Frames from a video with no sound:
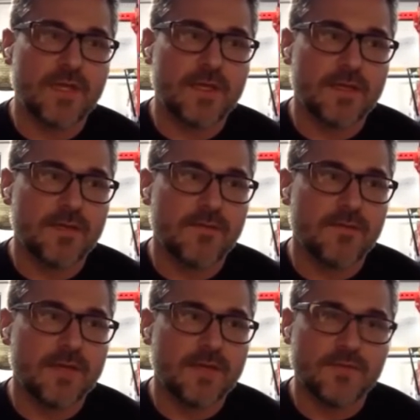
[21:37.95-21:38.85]

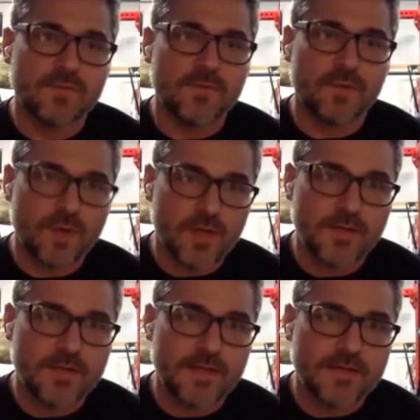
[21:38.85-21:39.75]
and that's what's going
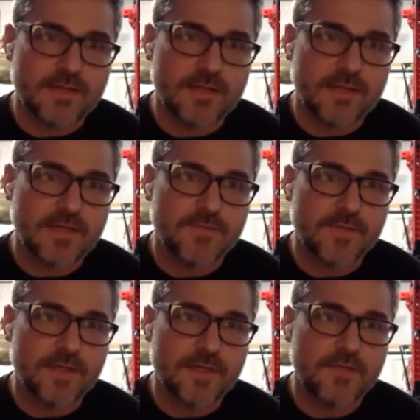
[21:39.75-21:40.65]
on at downtown Nashville
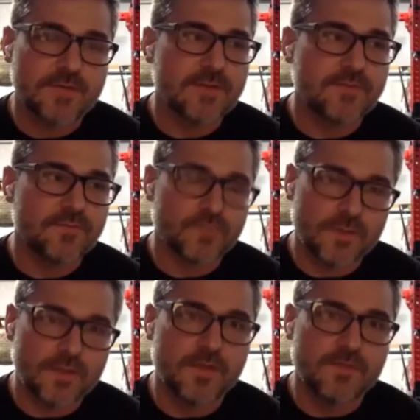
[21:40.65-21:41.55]
right now. Stuff's
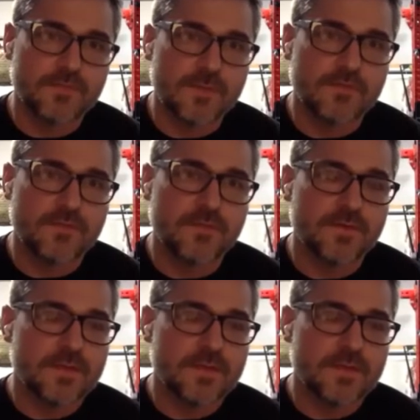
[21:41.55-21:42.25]
really expensive.